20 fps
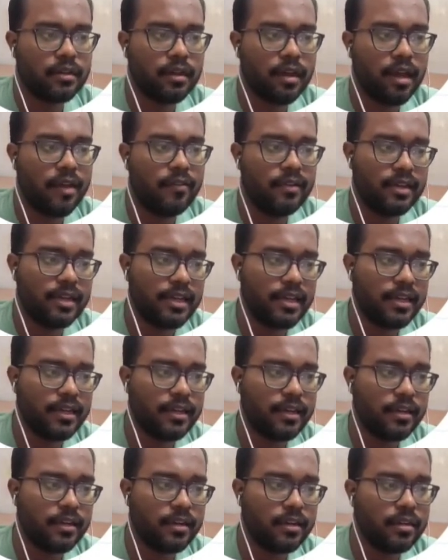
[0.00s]
I will
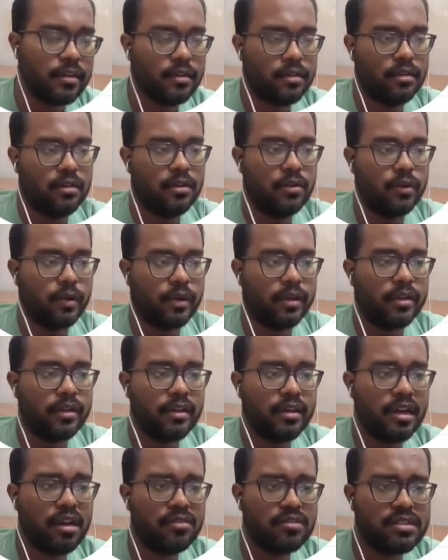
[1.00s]
click it. Okay.
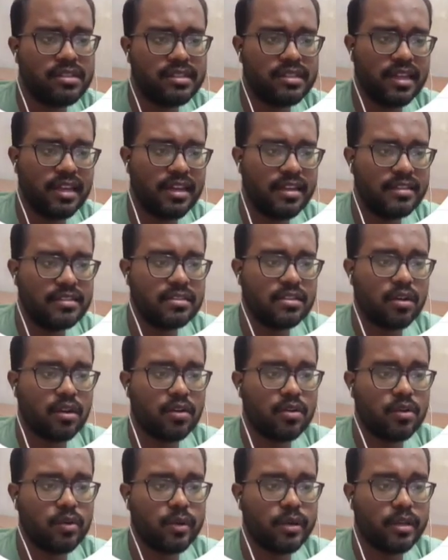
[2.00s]
Now still it's
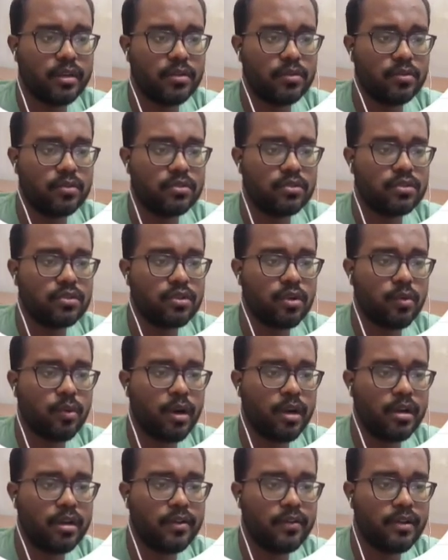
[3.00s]
not looking good. So
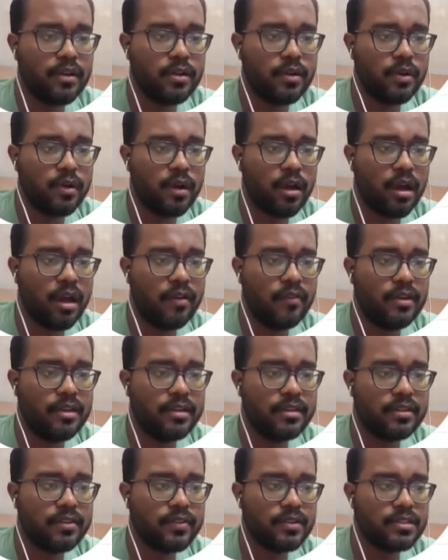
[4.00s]
what I will do, I will
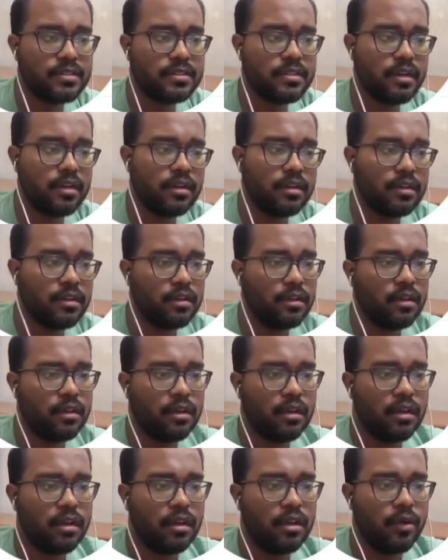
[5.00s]
increase the
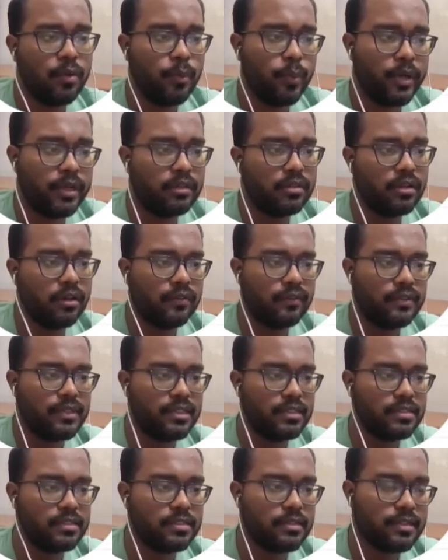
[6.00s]
width of
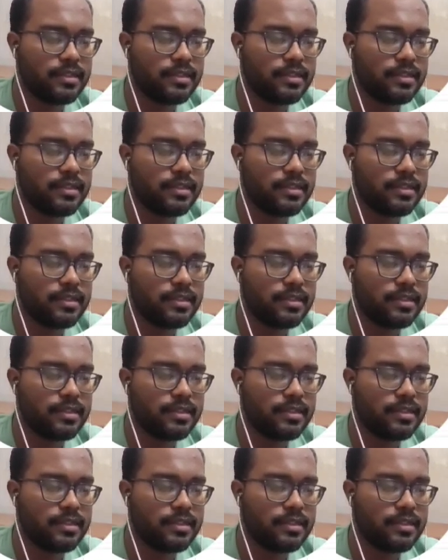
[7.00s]
this